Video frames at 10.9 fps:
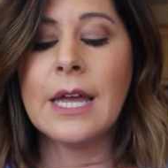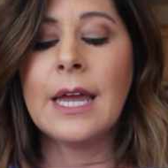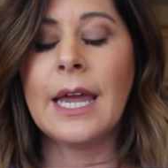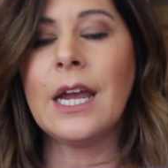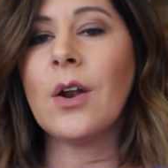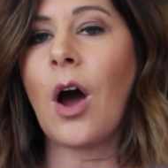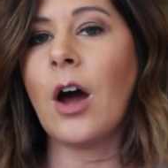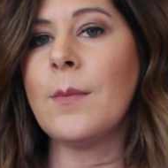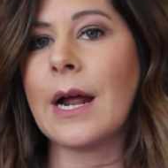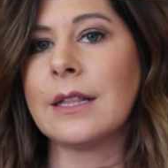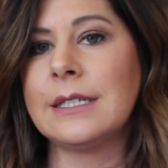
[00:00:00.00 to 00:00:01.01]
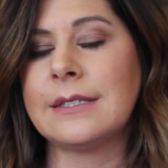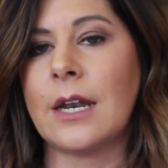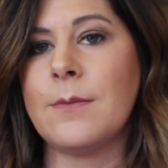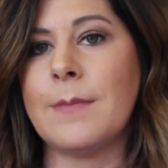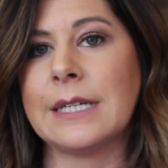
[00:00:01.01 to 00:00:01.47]
it can automatically
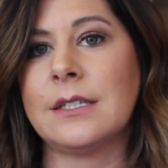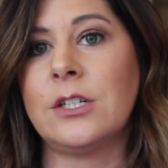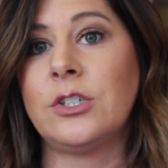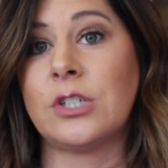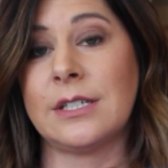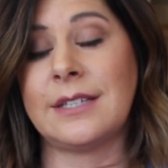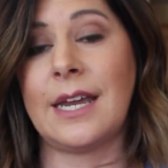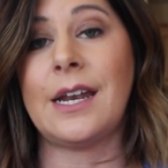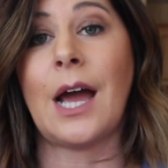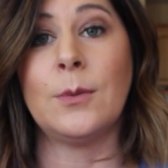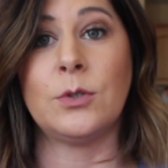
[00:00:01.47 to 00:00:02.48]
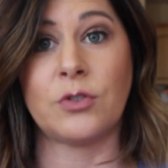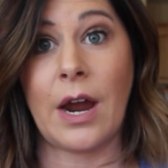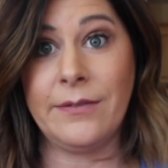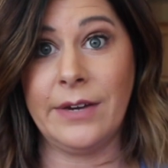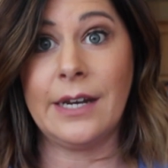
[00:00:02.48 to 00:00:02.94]
send a message just saying I'm
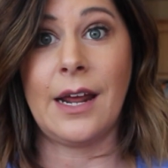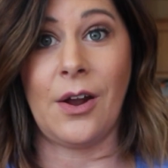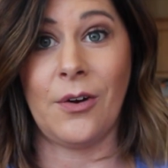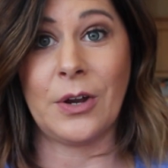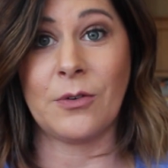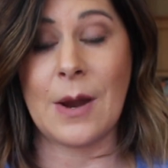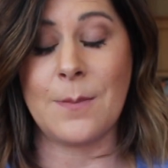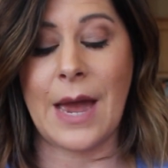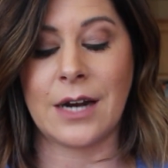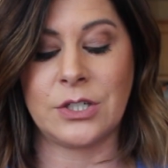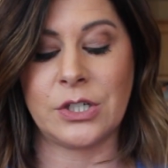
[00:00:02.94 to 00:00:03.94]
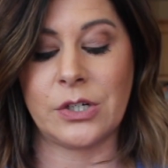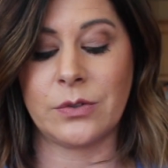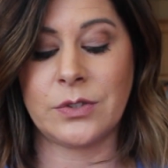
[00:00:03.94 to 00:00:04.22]
driving and I'll get right back to you.